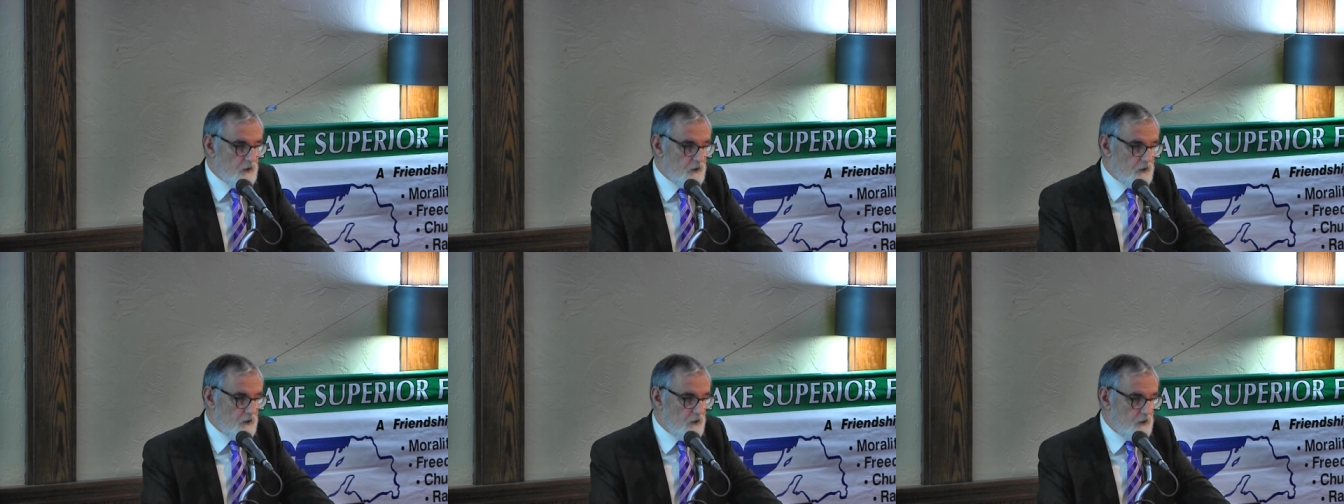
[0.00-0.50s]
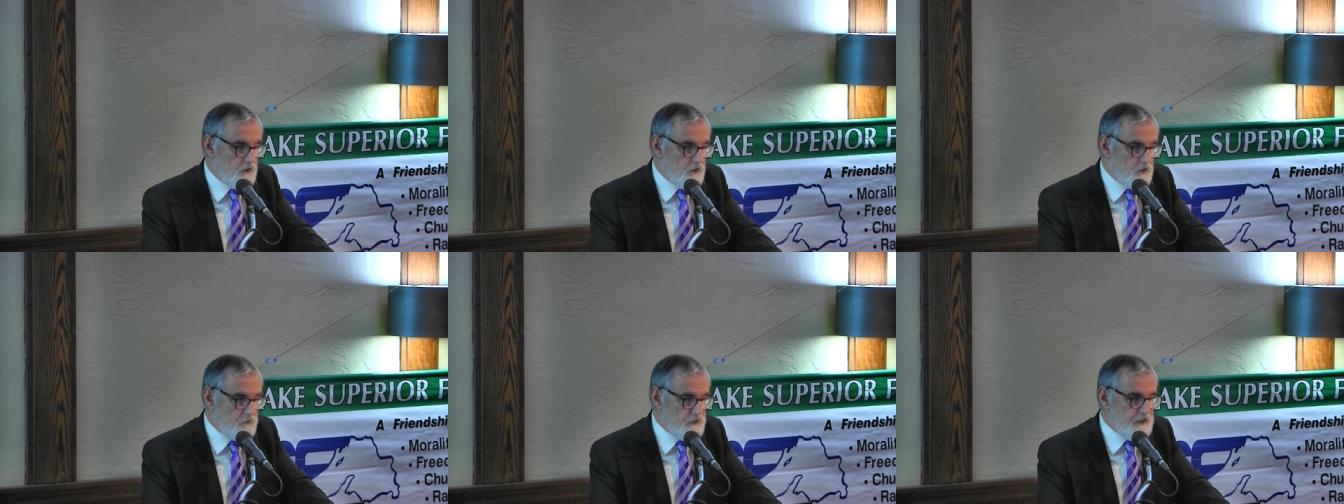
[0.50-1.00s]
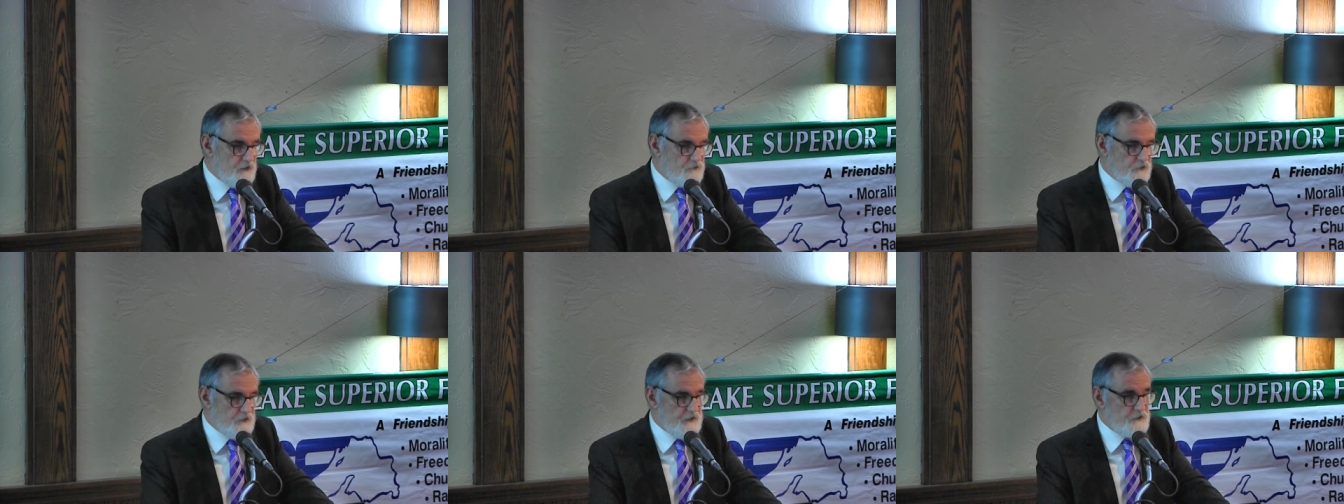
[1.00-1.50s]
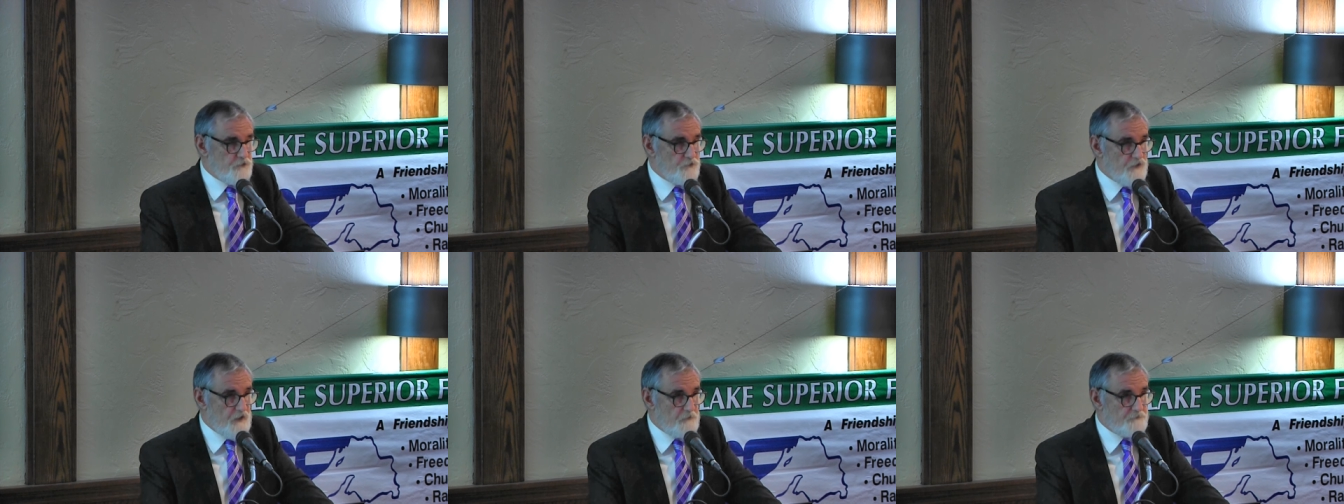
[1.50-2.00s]
Uh, de-escalate
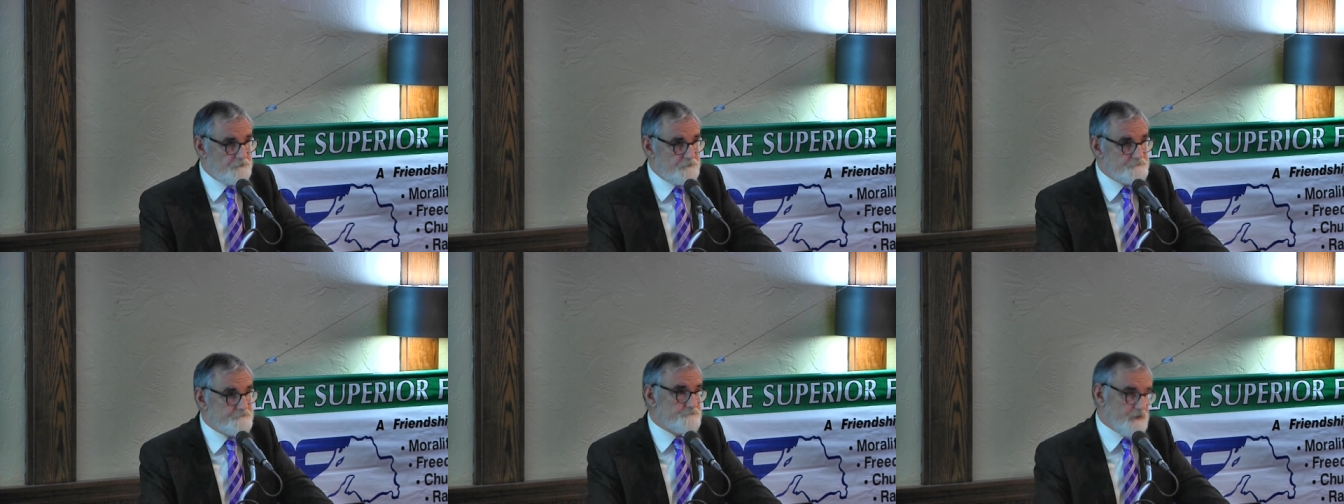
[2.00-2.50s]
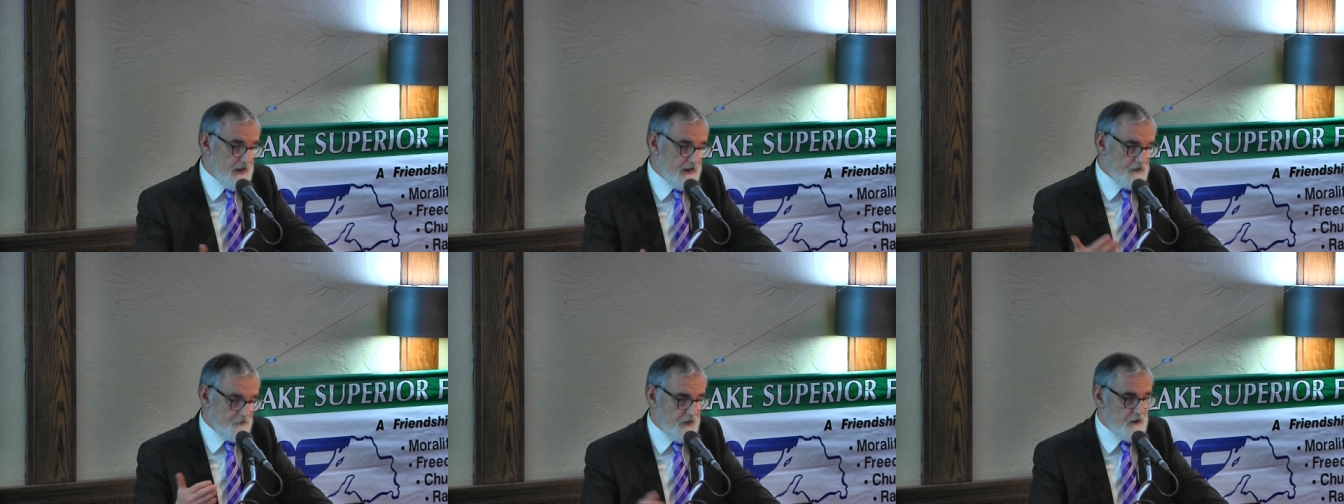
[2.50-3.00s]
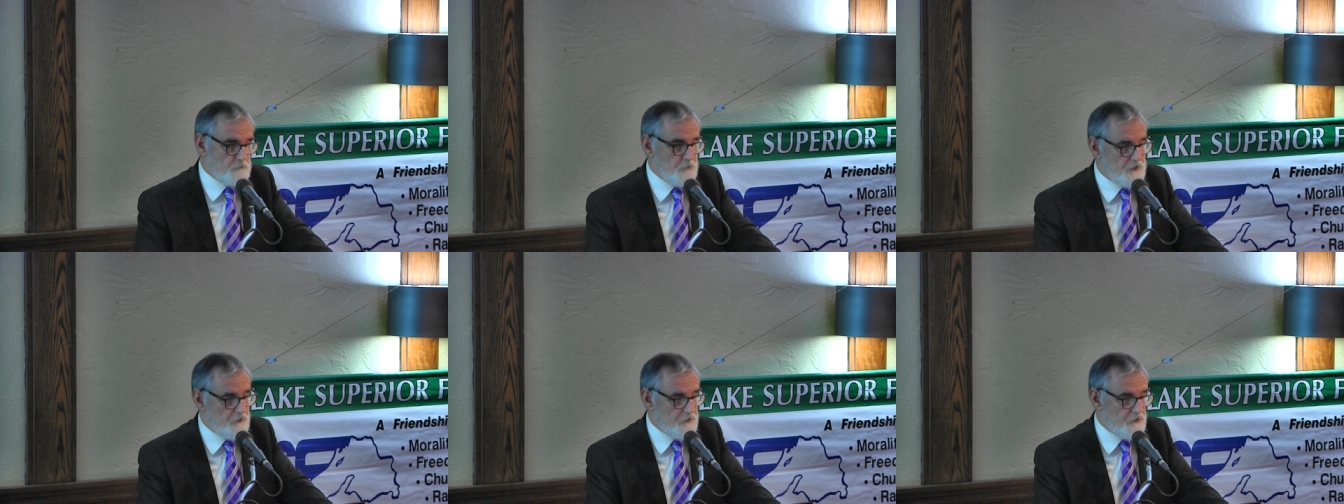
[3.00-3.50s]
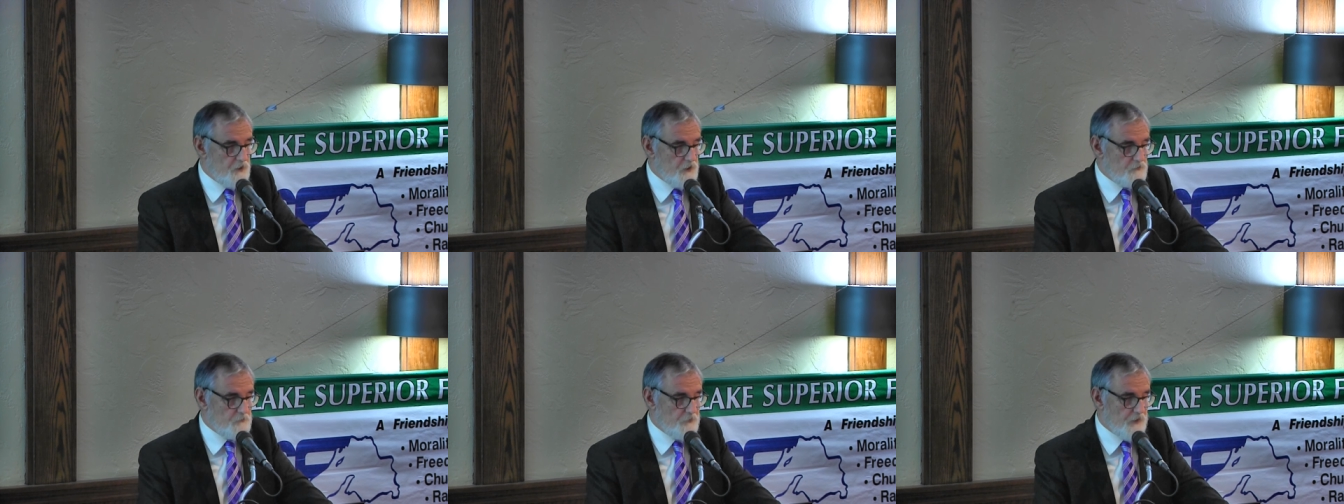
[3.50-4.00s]
yourself, and then we already
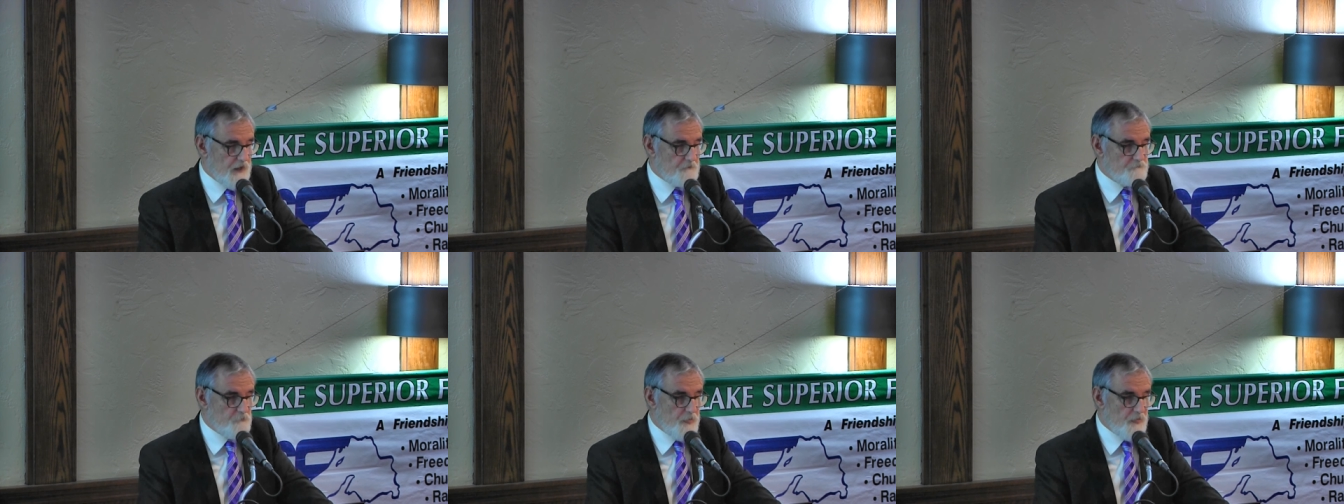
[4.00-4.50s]
talked about that.